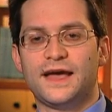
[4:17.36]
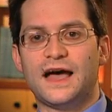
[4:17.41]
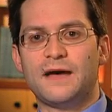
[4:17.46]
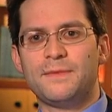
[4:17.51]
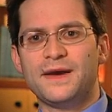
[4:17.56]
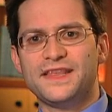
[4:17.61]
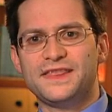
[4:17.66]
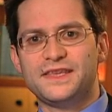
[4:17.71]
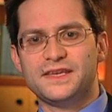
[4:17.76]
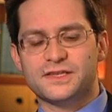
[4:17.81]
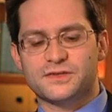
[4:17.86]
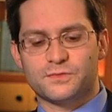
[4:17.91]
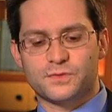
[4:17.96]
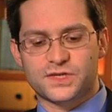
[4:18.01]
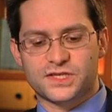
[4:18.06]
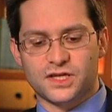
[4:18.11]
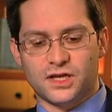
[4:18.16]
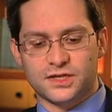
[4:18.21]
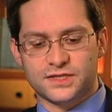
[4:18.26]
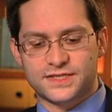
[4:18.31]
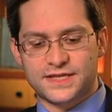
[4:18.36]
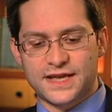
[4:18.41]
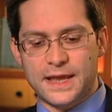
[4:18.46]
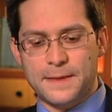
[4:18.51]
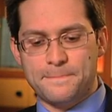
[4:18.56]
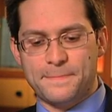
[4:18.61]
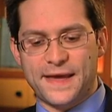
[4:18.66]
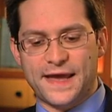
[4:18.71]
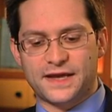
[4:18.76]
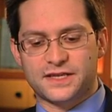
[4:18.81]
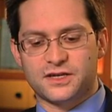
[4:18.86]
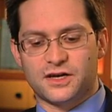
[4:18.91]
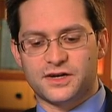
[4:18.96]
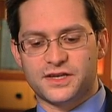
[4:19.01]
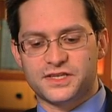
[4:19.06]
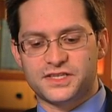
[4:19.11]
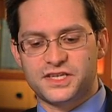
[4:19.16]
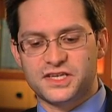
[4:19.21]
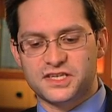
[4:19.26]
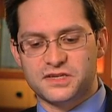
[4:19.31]
How might these results impact our
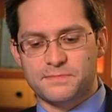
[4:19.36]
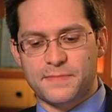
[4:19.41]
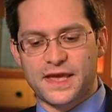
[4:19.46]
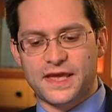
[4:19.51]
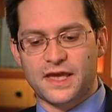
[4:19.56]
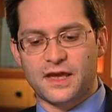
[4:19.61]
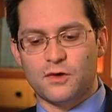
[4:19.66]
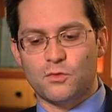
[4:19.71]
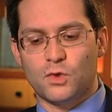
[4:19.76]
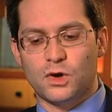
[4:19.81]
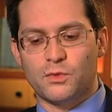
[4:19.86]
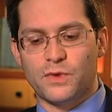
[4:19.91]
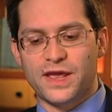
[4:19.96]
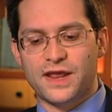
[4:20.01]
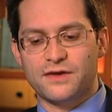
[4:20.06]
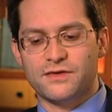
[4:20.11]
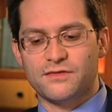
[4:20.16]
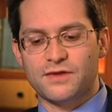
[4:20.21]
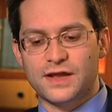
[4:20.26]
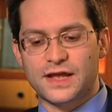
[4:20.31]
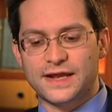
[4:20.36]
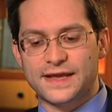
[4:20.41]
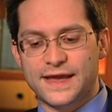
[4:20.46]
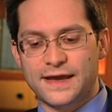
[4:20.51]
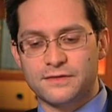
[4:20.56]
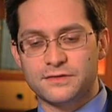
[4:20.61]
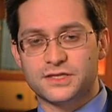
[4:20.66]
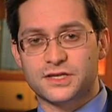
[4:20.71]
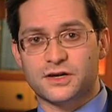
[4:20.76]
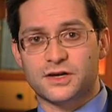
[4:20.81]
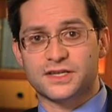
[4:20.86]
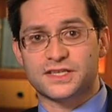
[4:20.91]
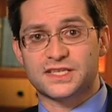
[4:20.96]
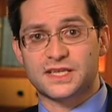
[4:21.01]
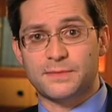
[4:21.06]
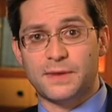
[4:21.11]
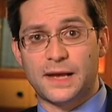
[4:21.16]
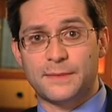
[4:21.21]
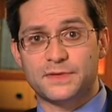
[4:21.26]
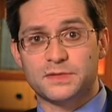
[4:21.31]
decision-making when we encounter a
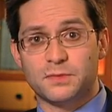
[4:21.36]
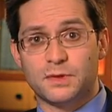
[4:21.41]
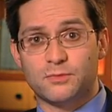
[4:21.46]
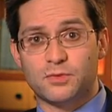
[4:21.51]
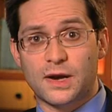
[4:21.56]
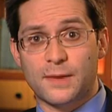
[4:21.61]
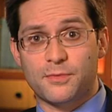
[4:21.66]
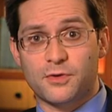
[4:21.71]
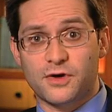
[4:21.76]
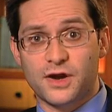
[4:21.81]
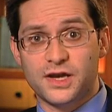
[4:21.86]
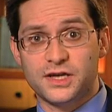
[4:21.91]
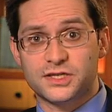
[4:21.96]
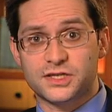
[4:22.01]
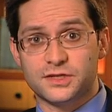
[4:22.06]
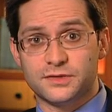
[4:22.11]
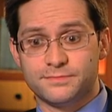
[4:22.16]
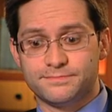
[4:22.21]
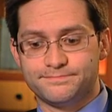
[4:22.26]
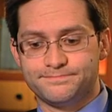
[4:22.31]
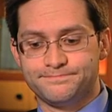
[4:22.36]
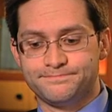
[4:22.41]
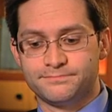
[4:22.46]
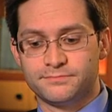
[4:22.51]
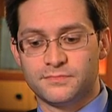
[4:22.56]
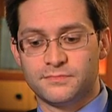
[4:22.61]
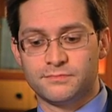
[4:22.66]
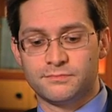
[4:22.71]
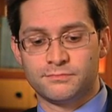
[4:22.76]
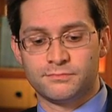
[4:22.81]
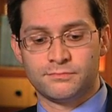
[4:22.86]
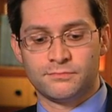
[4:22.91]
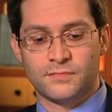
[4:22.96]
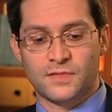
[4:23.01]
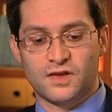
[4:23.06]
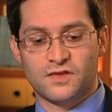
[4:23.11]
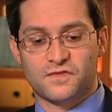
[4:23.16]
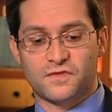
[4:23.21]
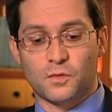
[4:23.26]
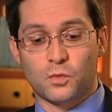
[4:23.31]
suboptimal preparation?
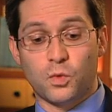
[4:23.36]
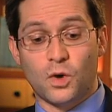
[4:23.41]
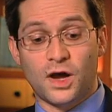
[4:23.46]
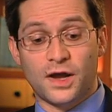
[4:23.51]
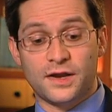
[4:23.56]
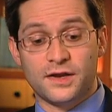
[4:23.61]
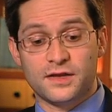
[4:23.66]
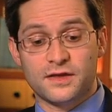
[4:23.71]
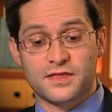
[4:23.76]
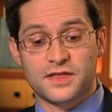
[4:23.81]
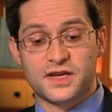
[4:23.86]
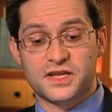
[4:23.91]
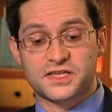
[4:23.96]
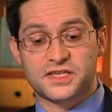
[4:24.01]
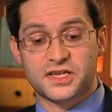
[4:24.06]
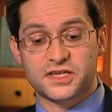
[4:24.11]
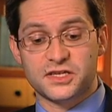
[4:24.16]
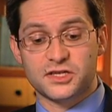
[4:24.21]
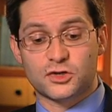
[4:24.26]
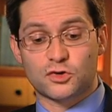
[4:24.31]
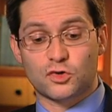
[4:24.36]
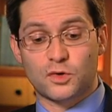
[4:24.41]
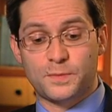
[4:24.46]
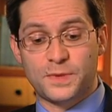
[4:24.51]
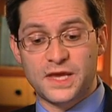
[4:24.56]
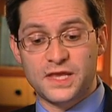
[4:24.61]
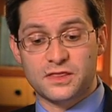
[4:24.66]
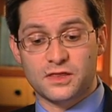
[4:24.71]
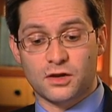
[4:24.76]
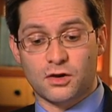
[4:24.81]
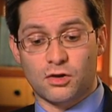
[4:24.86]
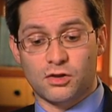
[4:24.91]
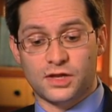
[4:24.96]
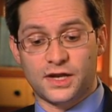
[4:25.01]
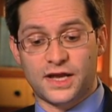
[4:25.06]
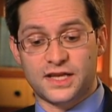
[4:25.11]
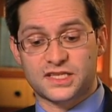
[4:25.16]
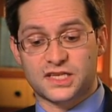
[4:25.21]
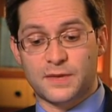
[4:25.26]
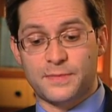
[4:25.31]
For one, the decision to repeat the
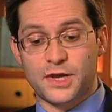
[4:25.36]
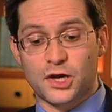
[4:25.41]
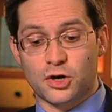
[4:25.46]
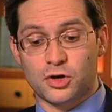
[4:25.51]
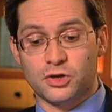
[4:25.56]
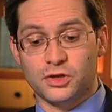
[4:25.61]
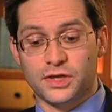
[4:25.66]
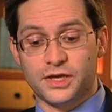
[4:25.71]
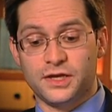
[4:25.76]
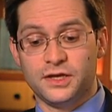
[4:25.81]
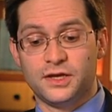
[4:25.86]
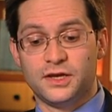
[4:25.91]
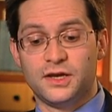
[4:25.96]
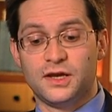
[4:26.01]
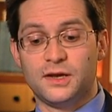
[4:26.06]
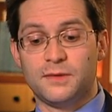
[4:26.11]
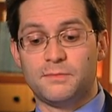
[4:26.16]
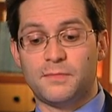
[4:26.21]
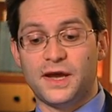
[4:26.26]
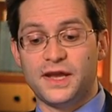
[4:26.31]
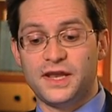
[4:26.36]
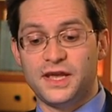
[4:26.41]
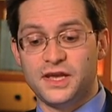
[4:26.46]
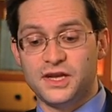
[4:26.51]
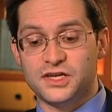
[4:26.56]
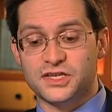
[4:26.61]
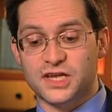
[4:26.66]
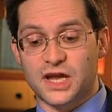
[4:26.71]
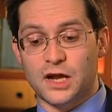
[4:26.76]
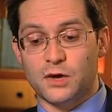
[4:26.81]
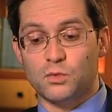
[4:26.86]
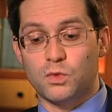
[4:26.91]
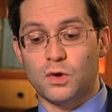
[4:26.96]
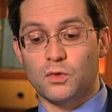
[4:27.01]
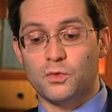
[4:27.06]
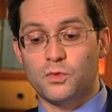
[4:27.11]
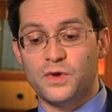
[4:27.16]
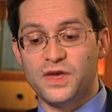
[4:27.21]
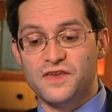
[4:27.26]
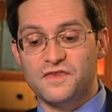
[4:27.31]
colonoscopy early might hinge on
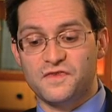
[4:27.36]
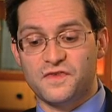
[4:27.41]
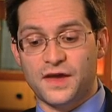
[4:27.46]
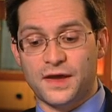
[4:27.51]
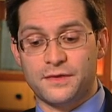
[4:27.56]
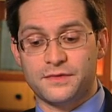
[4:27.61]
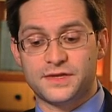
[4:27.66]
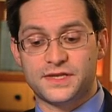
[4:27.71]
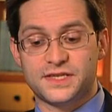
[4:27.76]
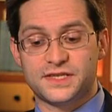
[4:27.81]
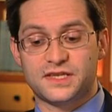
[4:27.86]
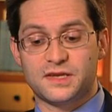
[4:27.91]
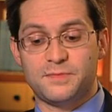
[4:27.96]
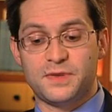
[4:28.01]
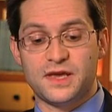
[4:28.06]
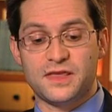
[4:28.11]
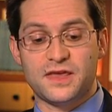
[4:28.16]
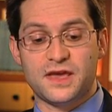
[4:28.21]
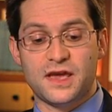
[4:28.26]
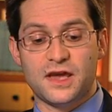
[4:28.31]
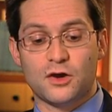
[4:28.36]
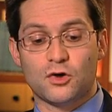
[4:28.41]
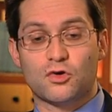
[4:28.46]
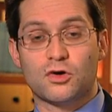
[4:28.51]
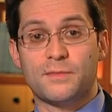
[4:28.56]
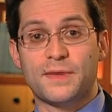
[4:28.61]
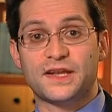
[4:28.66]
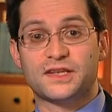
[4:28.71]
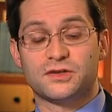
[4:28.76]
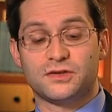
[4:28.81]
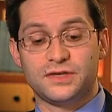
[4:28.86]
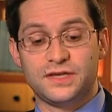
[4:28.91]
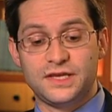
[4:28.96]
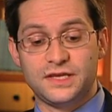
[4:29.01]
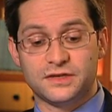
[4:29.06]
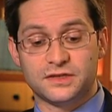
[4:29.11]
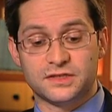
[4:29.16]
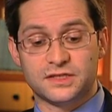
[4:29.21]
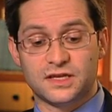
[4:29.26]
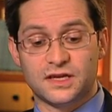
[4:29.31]
what we found to be the incremental
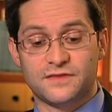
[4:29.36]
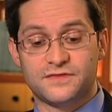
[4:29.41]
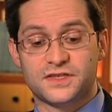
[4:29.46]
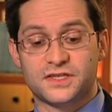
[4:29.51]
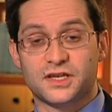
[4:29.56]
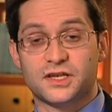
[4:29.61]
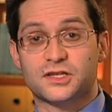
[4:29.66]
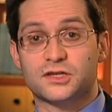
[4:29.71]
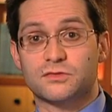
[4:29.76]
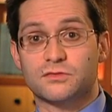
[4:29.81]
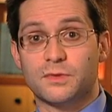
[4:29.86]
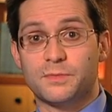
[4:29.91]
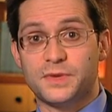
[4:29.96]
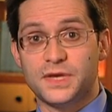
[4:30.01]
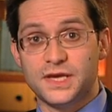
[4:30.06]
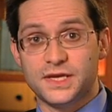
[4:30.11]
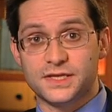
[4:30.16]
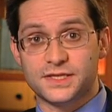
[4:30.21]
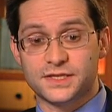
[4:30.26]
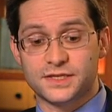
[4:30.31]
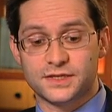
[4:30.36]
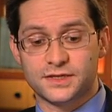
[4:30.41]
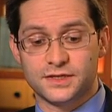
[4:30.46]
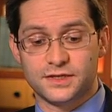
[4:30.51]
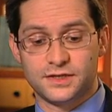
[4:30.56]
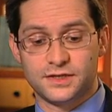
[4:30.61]
yield of such a repeat.